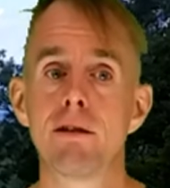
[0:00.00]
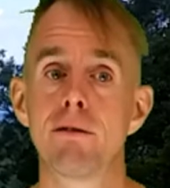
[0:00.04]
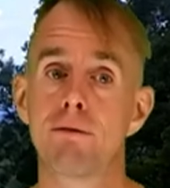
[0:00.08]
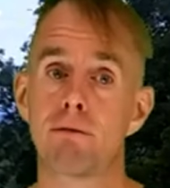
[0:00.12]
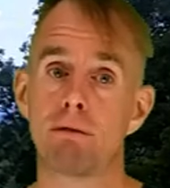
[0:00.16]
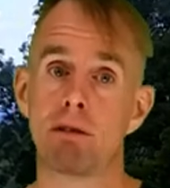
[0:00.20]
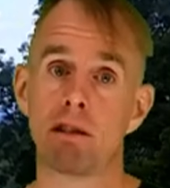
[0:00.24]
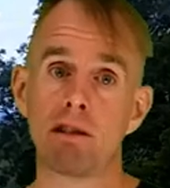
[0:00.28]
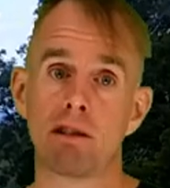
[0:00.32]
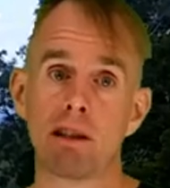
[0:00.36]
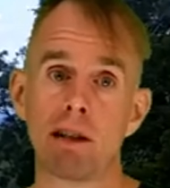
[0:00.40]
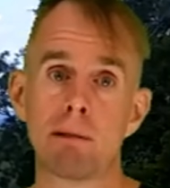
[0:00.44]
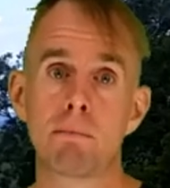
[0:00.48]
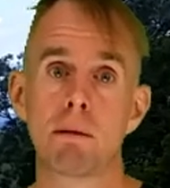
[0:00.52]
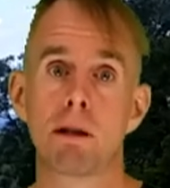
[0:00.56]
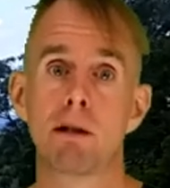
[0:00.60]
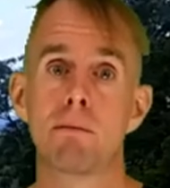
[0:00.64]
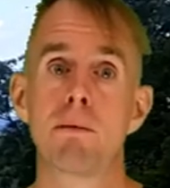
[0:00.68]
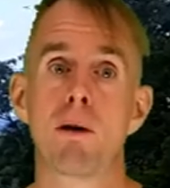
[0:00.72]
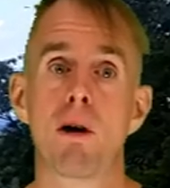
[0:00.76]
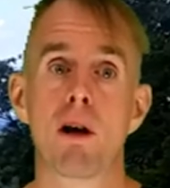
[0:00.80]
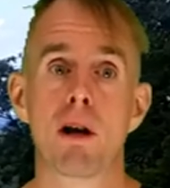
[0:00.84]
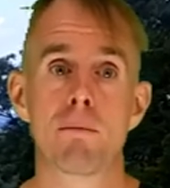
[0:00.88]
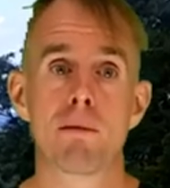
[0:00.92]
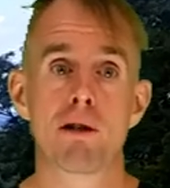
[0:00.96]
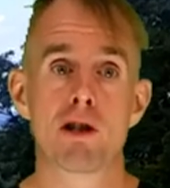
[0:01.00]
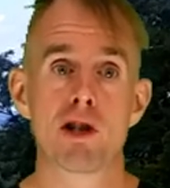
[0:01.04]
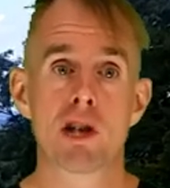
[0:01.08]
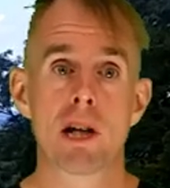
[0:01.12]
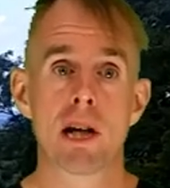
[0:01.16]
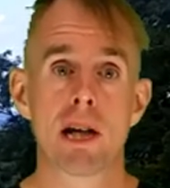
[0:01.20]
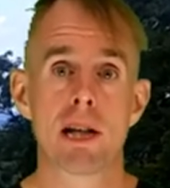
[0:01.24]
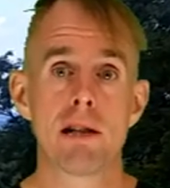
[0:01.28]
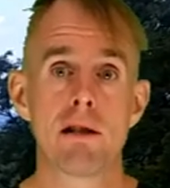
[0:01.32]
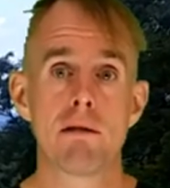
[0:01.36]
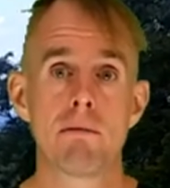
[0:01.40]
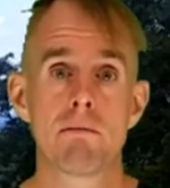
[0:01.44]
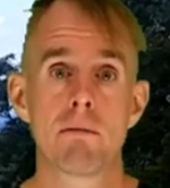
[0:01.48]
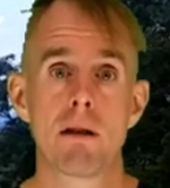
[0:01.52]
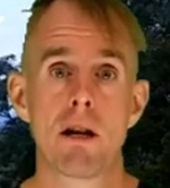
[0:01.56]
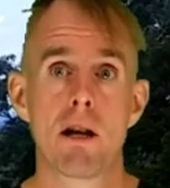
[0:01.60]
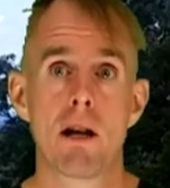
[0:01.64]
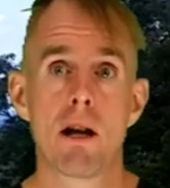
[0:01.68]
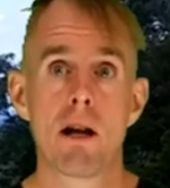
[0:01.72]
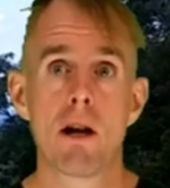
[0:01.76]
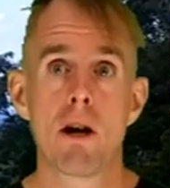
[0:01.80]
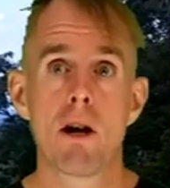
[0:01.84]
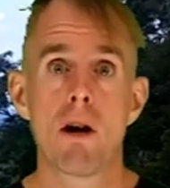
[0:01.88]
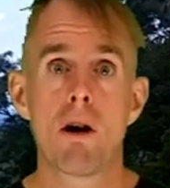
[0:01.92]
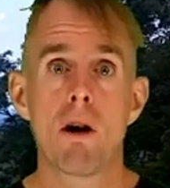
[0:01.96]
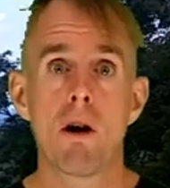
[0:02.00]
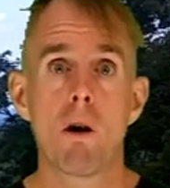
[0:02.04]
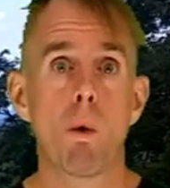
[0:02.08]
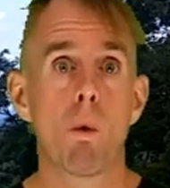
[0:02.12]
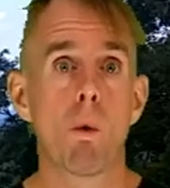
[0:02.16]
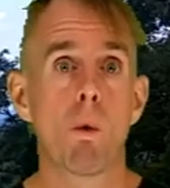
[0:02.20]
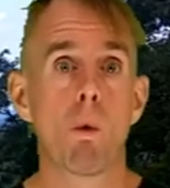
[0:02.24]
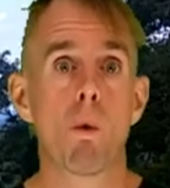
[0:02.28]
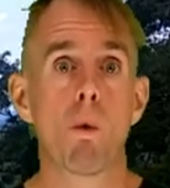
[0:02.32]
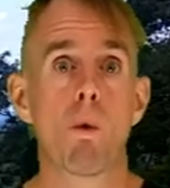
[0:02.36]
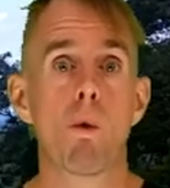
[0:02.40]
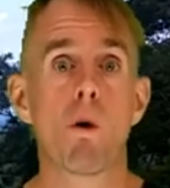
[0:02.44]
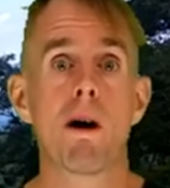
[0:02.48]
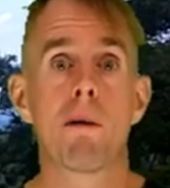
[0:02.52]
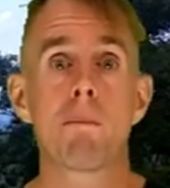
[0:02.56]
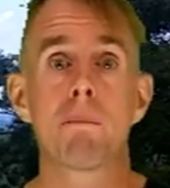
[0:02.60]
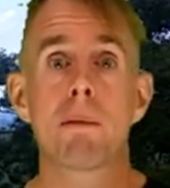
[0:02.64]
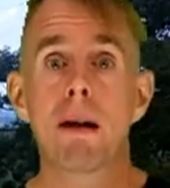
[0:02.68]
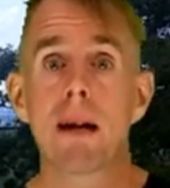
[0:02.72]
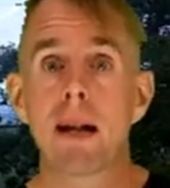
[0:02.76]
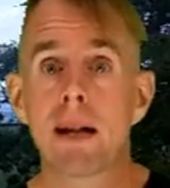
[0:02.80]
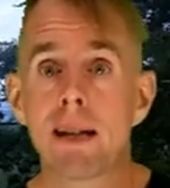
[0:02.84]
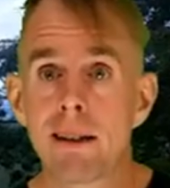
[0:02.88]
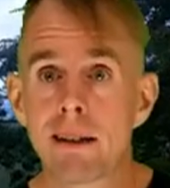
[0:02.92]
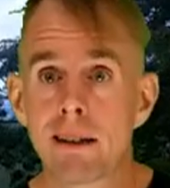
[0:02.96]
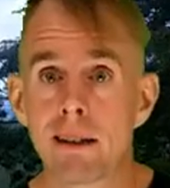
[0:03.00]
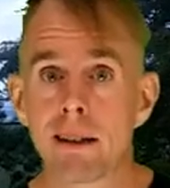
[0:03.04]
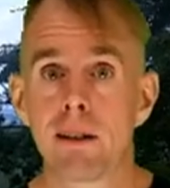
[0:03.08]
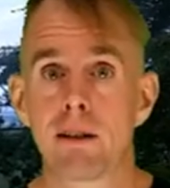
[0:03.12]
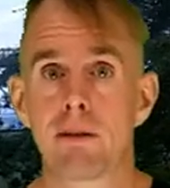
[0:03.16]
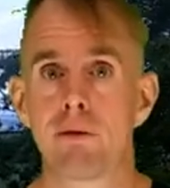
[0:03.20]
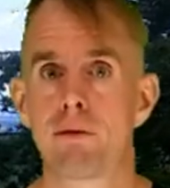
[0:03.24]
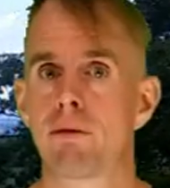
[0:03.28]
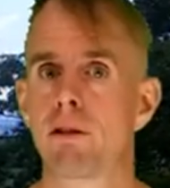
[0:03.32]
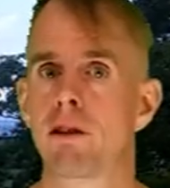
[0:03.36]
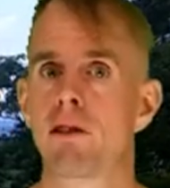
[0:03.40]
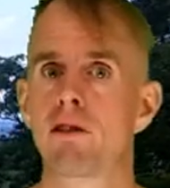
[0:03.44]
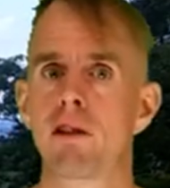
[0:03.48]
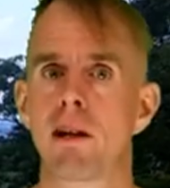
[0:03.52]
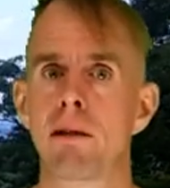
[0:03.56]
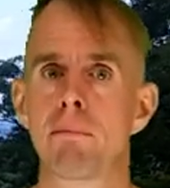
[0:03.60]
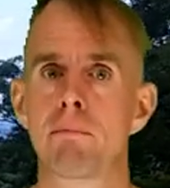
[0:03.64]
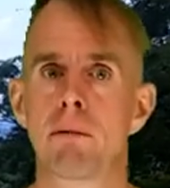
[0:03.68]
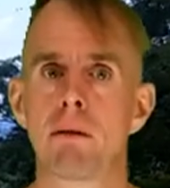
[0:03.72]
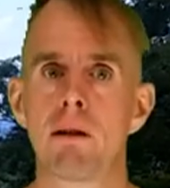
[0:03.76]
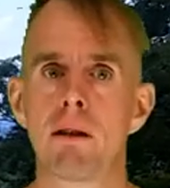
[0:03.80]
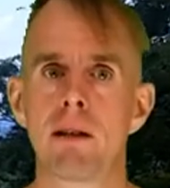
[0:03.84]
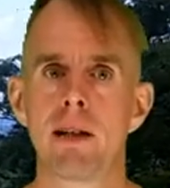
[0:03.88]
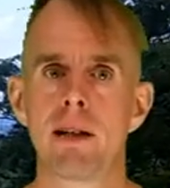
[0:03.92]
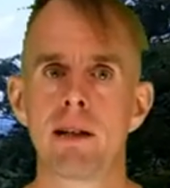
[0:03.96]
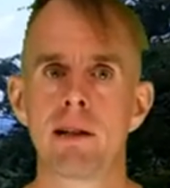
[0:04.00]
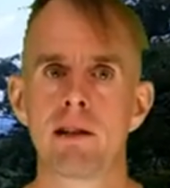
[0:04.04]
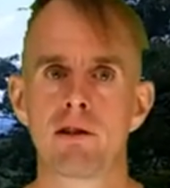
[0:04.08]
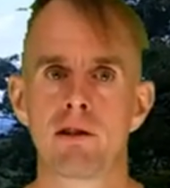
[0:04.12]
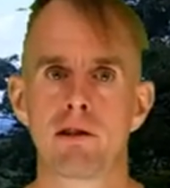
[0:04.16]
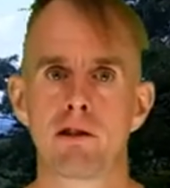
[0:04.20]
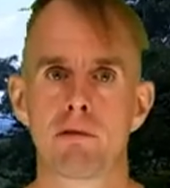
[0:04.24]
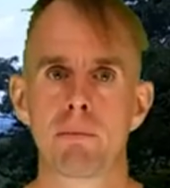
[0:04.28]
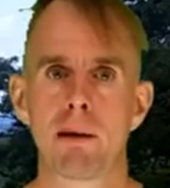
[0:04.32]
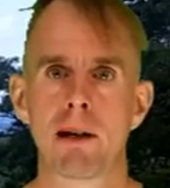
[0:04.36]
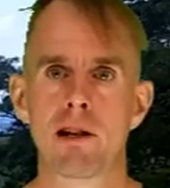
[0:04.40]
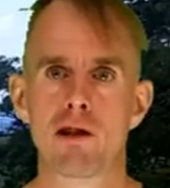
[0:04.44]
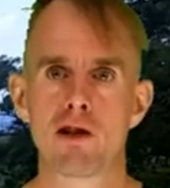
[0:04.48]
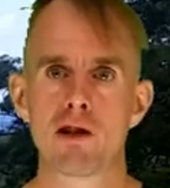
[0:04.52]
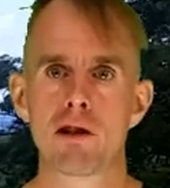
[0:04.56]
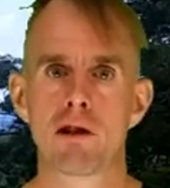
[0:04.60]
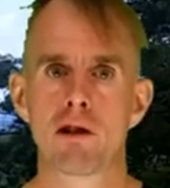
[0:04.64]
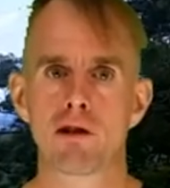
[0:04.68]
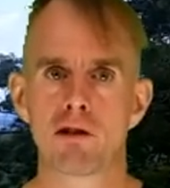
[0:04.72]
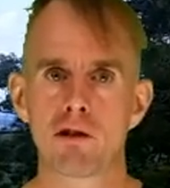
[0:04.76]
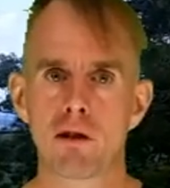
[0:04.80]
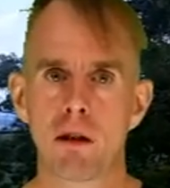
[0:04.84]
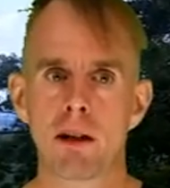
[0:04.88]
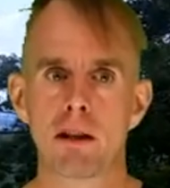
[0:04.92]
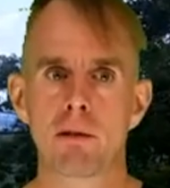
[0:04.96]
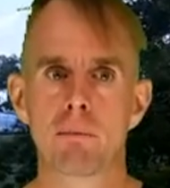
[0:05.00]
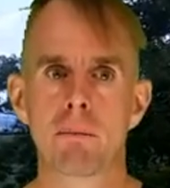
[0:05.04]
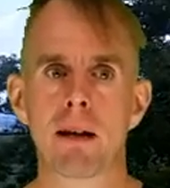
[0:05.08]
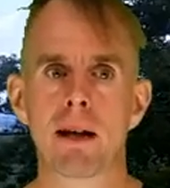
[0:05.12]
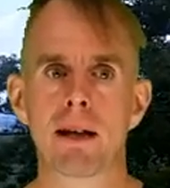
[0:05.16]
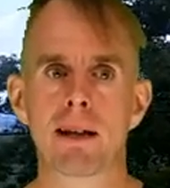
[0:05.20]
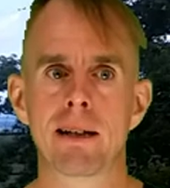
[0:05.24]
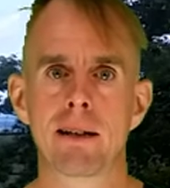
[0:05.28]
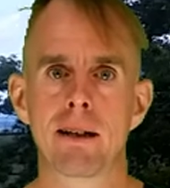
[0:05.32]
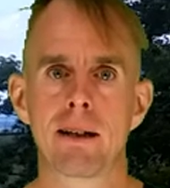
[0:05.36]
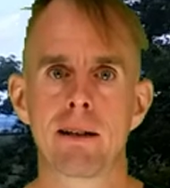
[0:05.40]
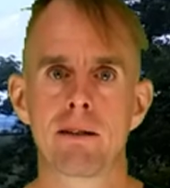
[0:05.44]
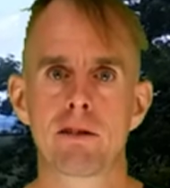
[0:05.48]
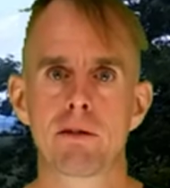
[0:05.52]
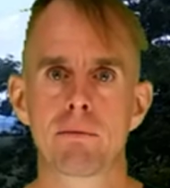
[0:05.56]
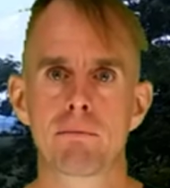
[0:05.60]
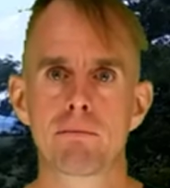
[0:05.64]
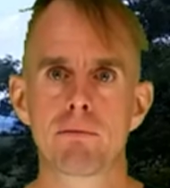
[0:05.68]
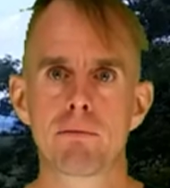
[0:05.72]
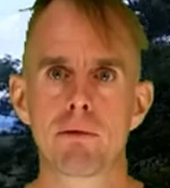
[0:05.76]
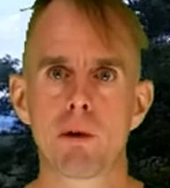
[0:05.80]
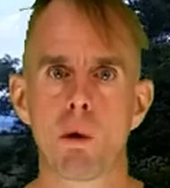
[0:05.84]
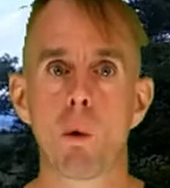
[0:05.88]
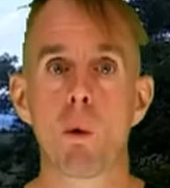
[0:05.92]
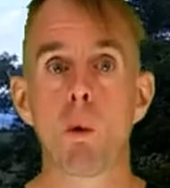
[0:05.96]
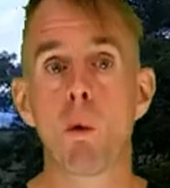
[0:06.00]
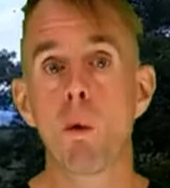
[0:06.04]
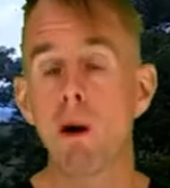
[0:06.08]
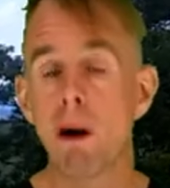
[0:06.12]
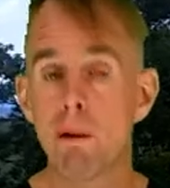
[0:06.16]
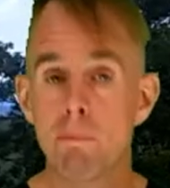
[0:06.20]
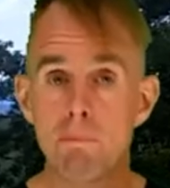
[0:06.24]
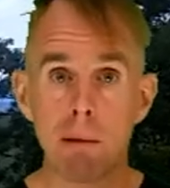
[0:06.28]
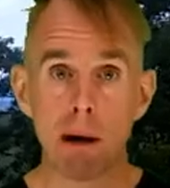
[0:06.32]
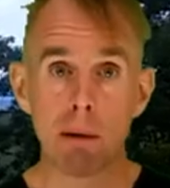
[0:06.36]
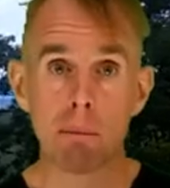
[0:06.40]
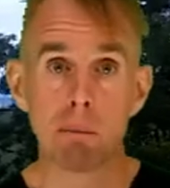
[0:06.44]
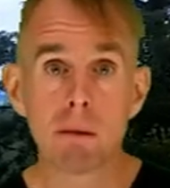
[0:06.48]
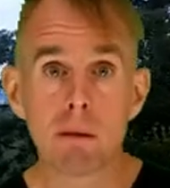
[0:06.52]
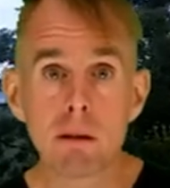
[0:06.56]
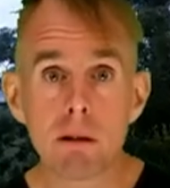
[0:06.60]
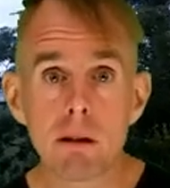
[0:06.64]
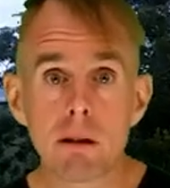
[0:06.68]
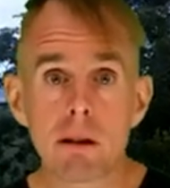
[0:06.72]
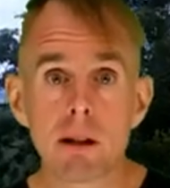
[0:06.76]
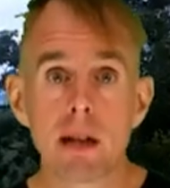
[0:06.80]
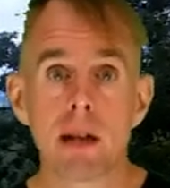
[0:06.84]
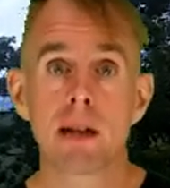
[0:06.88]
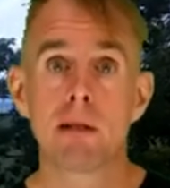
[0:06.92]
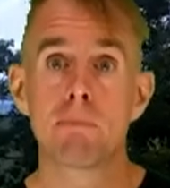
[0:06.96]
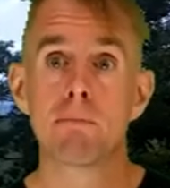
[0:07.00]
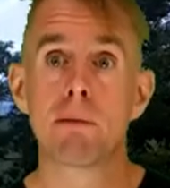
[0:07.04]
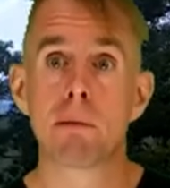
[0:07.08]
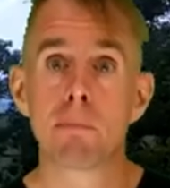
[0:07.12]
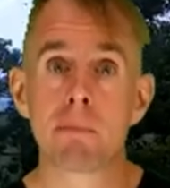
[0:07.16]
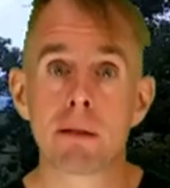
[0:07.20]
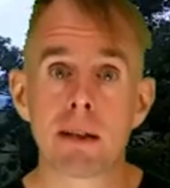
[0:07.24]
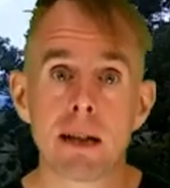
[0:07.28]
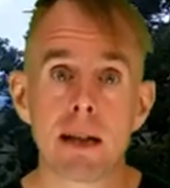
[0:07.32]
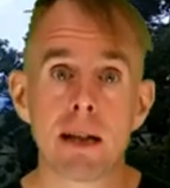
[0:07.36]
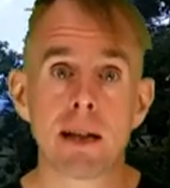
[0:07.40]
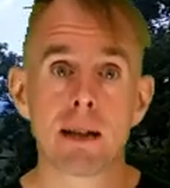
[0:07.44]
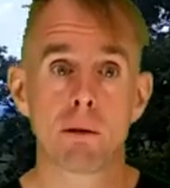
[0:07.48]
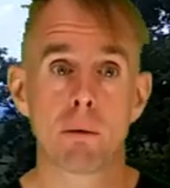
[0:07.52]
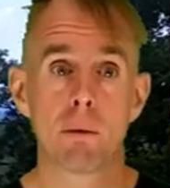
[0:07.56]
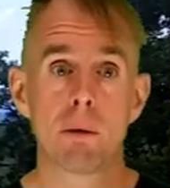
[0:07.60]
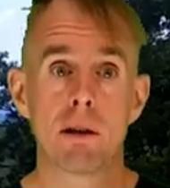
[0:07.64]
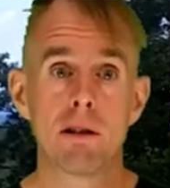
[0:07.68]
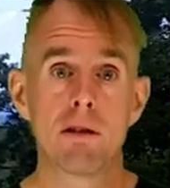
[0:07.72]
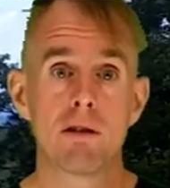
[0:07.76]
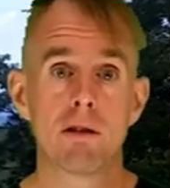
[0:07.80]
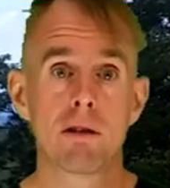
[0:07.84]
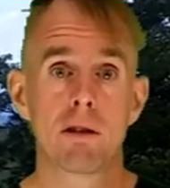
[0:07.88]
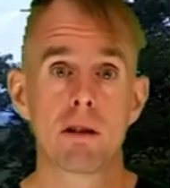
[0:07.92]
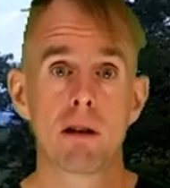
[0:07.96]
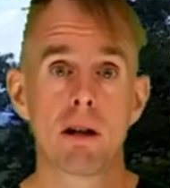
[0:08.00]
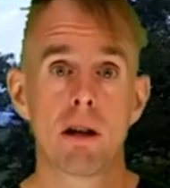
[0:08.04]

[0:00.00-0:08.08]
for example, a polymer chain, or a platelet, for example, in a suspension, a solid platelet, or a bubble in a bubbly liquid,